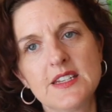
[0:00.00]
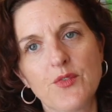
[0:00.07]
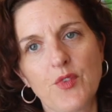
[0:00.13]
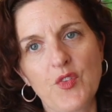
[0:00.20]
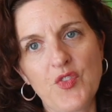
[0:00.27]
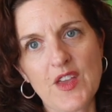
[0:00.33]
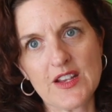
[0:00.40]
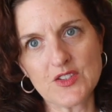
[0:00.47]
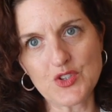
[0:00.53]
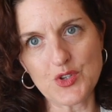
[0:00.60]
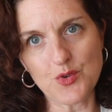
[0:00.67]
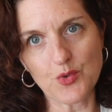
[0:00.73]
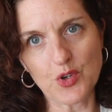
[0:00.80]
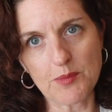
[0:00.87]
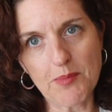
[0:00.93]
different things
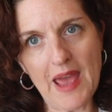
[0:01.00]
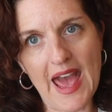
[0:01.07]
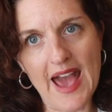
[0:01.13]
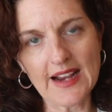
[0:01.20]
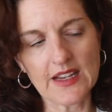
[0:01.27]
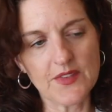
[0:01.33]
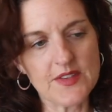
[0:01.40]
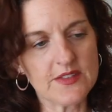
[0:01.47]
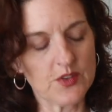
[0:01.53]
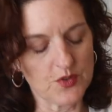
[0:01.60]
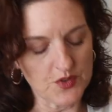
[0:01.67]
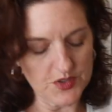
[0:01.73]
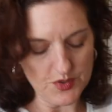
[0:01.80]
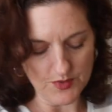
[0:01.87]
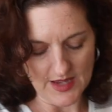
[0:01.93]
you could pack in this little
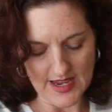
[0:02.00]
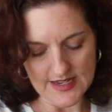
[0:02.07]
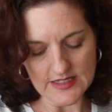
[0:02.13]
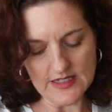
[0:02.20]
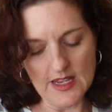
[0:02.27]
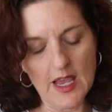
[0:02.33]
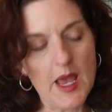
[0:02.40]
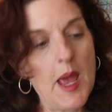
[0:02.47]
suitcase.